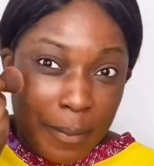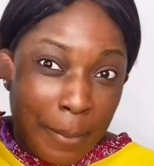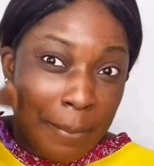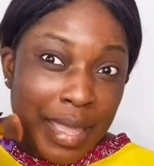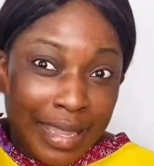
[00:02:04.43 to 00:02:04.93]

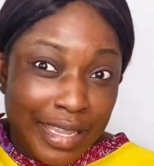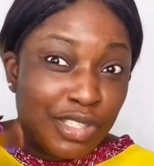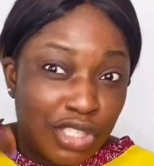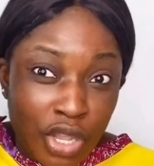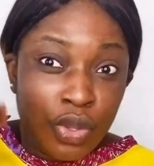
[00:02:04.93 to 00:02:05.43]
Man, you
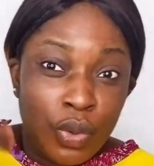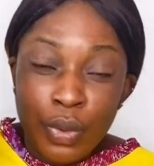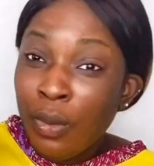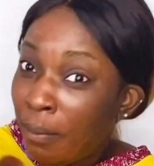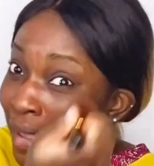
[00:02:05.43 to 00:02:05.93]
say yo.
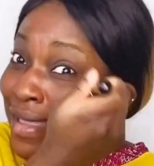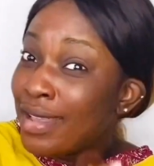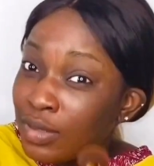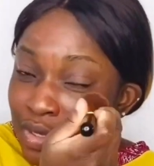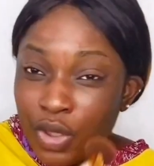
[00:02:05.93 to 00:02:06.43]
Man, you
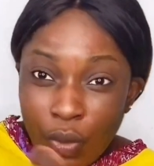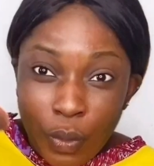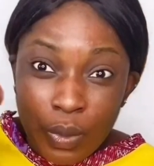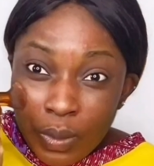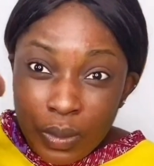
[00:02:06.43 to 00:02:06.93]
say yo.
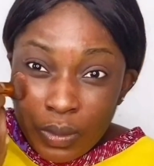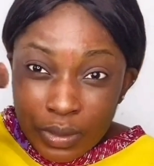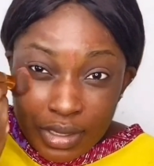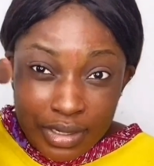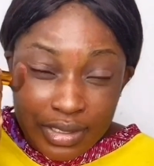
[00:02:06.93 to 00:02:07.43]

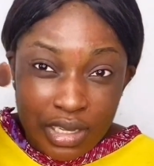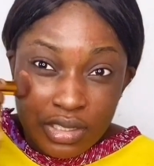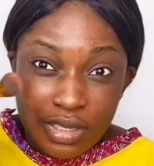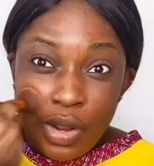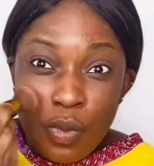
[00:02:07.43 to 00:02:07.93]
Yen say to
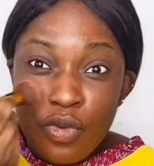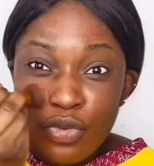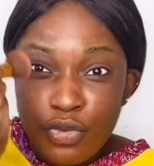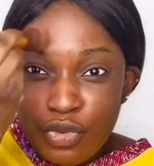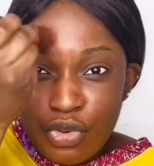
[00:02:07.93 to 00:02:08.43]
see the wolf of
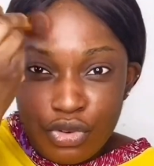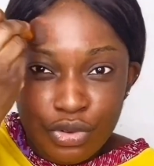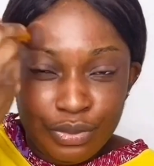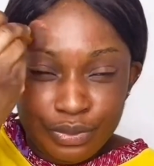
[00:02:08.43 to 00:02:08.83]
four, no.